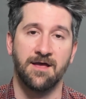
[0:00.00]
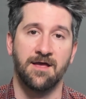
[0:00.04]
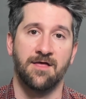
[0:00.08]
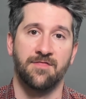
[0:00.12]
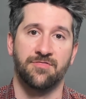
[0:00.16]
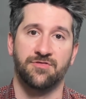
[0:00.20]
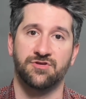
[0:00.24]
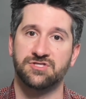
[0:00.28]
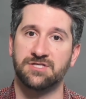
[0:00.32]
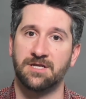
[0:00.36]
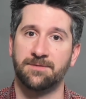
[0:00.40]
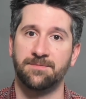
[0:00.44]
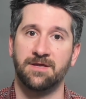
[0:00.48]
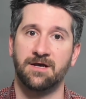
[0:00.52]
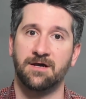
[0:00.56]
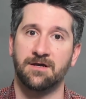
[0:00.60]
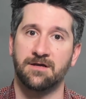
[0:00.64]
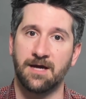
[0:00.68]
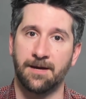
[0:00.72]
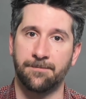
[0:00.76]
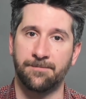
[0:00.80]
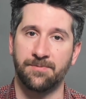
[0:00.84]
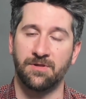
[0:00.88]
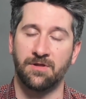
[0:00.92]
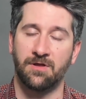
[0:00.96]
There's going to be a
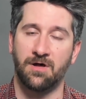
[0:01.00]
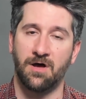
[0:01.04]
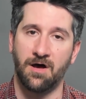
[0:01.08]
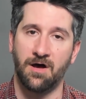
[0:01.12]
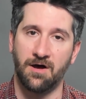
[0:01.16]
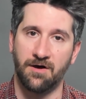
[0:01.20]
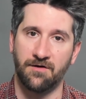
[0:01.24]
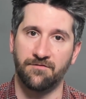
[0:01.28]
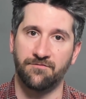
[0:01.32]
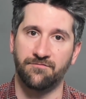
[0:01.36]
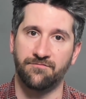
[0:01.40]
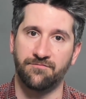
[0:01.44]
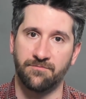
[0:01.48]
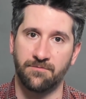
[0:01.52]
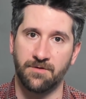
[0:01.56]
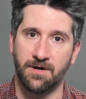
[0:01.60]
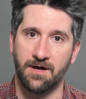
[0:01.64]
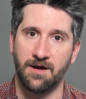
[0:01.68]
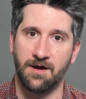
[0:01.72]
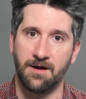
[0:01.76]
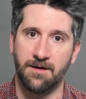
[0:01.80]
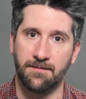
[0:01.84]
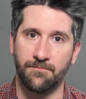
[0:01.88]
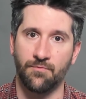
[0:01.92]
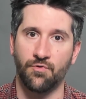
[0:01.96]
couple of
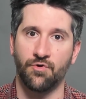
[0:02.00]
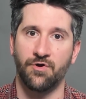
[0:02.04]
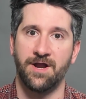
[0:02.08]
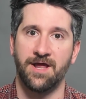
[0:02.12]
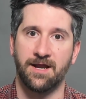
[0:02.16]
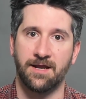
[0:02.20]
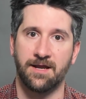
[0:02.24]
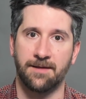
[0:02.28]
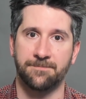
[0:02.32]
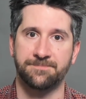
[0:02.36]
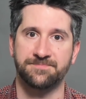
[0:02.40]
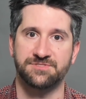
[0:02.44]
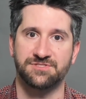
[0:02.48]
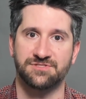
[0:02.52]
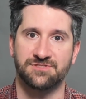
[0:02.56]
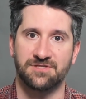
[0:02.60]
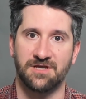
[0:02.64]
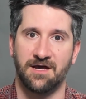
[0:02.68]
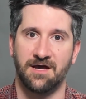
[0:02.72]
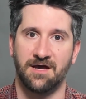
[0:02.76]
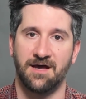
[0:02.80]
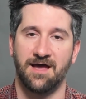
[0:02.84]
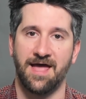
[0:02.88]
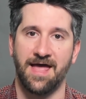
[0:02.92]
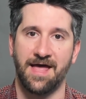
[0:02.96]
uh, more hiccups
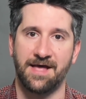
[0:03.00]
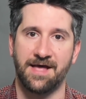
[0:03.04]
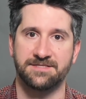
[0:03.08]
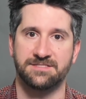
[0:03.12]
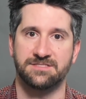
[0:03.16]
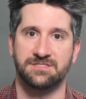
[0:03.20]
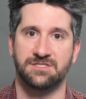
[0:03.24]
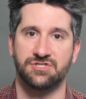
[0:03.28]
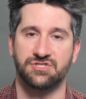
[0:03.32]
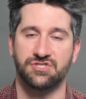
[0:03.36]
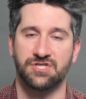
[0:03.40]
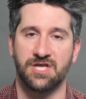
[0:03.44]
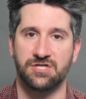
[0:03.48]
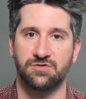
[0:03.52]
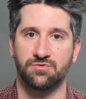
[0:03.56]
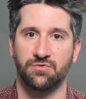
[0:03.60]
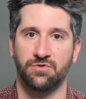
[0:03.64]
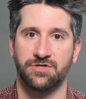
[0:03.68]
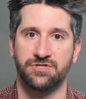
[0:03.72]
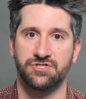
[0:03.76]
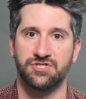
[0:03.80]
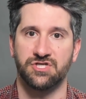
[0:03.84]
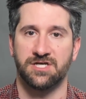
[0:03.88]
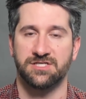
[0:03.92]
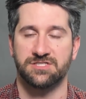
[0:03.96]
uh, as the
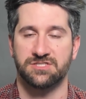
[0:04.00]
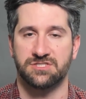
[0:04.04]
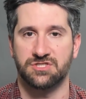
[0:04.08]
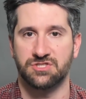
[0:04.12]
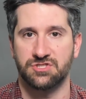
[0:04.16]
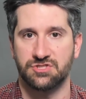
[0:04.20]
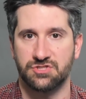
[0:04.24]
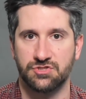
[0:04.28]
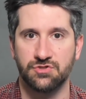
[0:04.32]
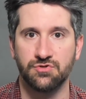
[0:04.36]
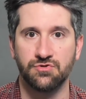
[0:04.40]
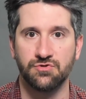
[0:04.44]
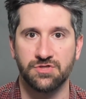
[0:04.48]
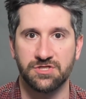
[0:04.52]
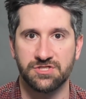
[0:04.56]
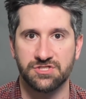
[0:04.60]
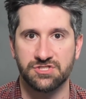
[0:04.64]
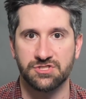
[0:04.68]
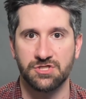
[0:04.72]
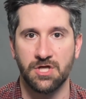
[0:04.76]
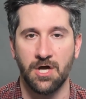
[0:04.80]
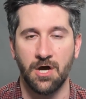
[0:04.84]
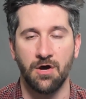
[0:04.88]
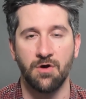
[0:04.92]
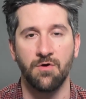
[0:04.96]
schedule adjusts to the
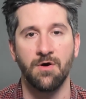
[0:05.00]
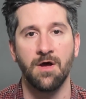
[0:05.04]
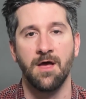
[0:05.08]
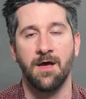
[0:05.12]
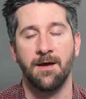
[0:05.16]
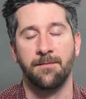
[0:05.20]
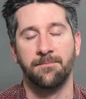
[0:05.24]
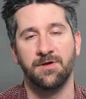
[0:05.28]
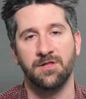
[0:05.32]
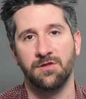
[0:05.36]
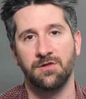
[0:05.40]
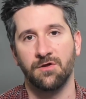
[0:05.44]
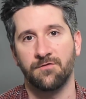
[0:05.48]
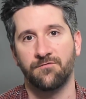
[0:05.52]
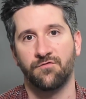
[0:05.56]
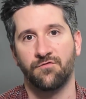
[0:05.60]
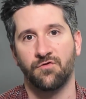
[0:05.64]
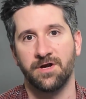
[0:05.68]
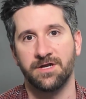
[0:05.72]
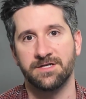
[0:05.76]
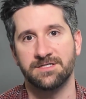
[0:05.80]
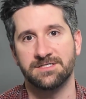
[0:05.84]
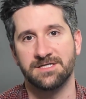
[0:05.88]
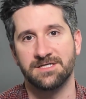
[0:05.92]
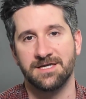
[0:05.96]
snow, but look
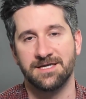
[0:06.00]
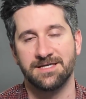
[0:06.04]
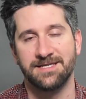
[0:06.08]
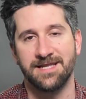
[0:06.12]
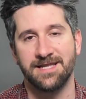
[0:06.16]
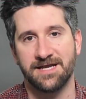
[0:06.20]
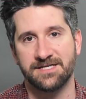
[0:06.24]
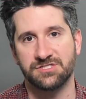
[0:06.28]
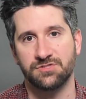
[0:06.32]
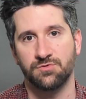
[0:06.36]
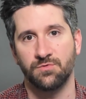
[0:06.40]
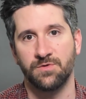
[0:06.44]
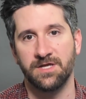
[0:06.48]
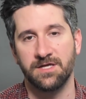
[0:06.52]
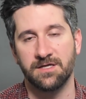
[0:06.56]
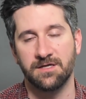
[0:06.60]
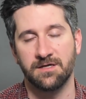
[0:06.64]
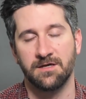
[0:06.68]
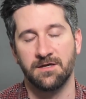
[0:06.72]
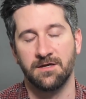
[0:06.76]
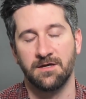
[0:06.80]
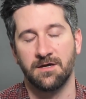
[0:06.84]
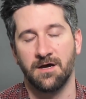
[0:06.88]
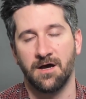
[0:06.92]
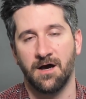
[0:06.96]
for it next
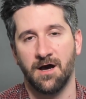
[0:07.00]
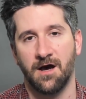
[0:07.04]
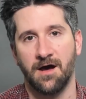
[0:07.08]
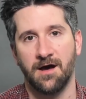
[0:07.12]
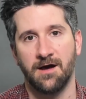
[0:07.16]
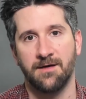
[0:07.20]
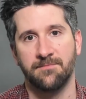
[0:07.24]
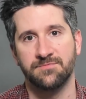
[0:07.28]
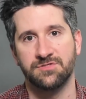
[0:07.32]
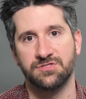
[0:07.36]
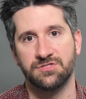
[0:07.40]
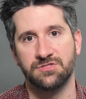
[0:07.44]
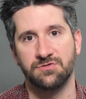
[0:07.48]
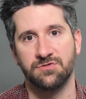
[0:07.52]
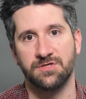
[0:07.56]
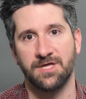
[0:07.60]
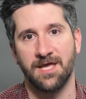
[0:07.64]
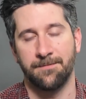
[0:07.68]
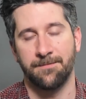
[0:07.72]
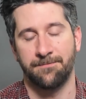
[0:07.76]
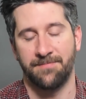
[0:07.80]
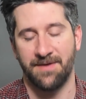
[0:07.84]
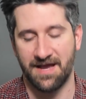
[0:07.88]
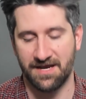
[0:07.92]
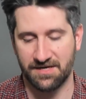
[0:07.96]
week um, to
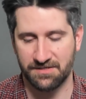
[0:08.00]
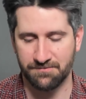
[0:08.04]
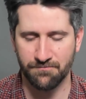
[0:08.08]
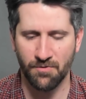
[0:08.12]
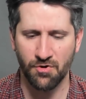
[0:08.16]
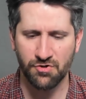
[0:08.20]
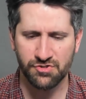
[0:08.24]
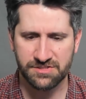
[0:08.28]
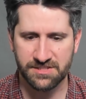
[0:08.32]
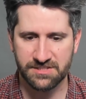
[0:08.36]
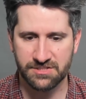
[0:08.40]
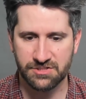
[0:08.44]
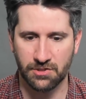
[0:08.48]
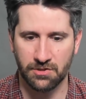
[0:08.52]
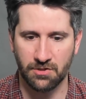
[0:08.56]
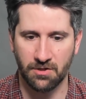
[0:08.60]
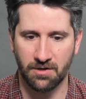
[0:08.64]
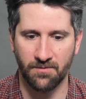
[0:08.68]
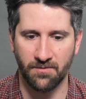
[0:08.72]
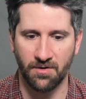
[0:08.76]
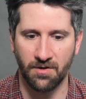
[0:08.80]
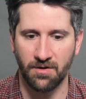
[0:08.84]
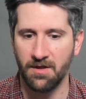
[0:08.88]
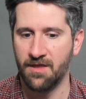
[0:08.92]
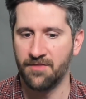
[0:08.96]
get back mostly to
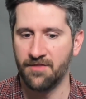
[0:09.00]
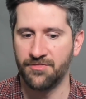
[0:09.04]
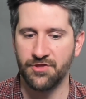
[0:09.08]
normal.